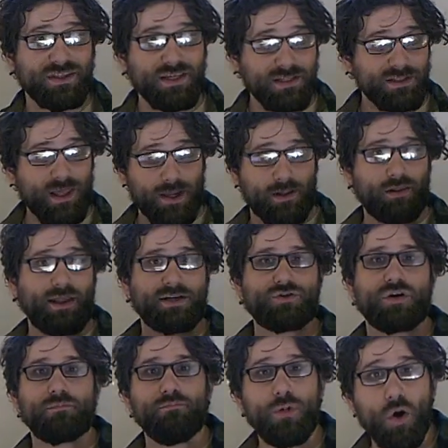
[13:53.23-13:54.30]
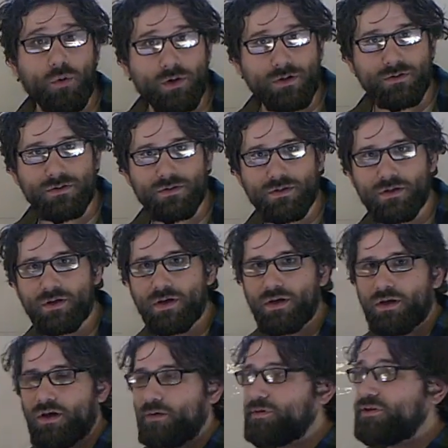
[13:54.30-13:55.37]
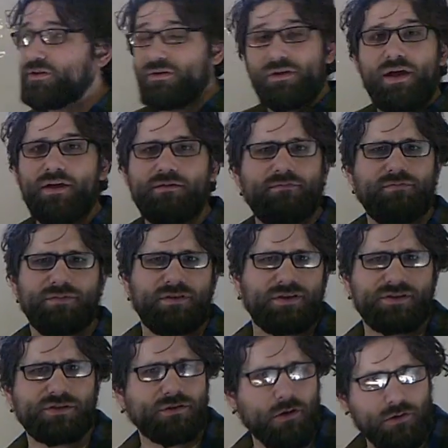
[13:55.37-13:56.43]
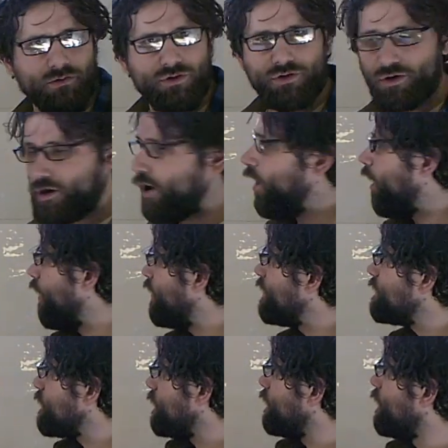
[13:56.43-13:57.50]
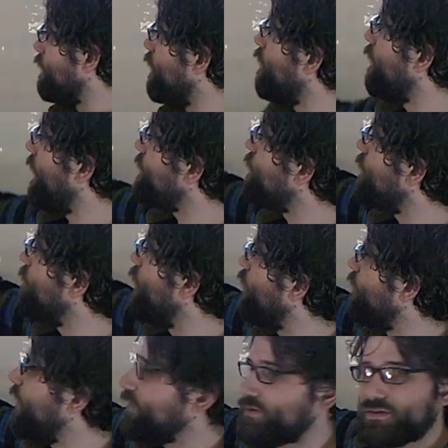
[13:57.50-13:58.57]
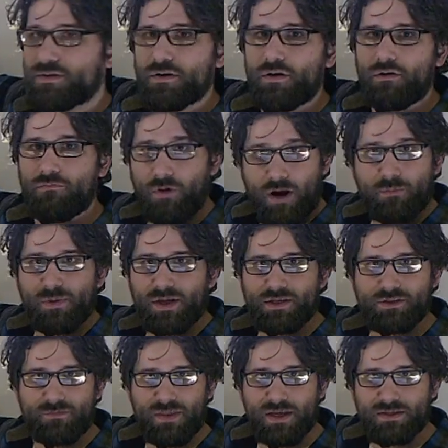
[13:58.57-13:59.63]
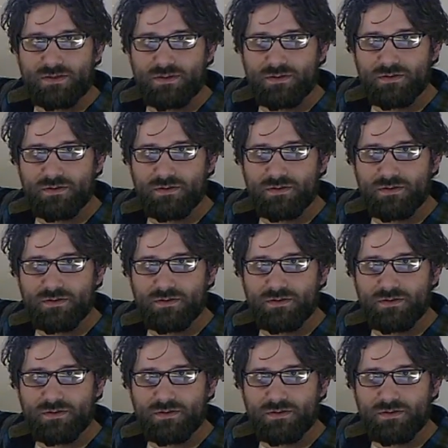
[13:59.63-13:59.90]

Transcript: things like electric motors. I mean, the starter in your car is a little electric motor that's running because of this.